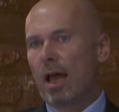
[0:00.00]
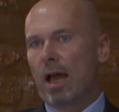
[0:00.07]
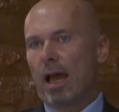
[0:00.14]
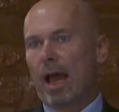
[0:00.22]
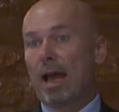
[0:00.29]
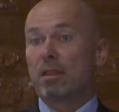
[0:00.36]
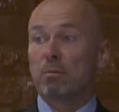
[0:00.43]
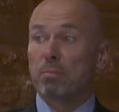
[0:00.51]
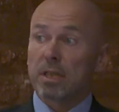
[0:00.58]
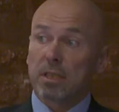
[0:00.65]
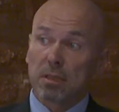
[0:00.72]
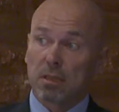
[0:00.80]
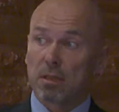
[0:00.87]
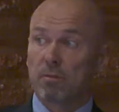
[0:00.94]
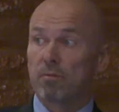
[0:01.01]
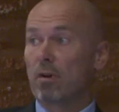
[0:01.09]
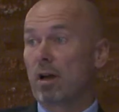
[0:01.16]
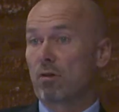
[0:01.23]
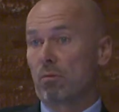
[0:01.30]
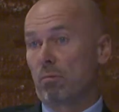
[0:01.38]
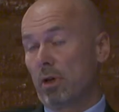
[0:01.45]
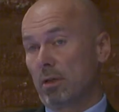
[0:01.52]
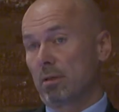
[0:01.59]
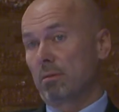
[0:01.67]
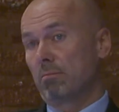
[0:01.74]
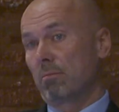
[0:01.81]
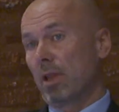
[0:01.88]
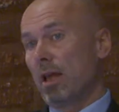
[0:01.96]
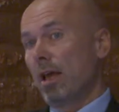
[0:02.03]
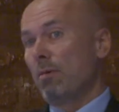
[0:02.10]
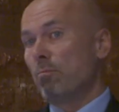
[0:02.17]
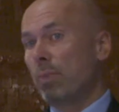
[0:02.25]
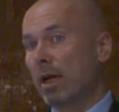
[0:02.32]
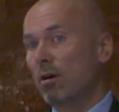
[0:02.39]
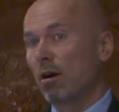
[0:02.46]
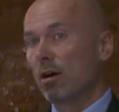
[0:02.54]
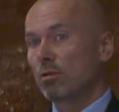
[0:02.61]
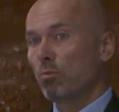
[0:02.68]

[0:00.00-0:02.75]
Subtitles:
and the business environment, because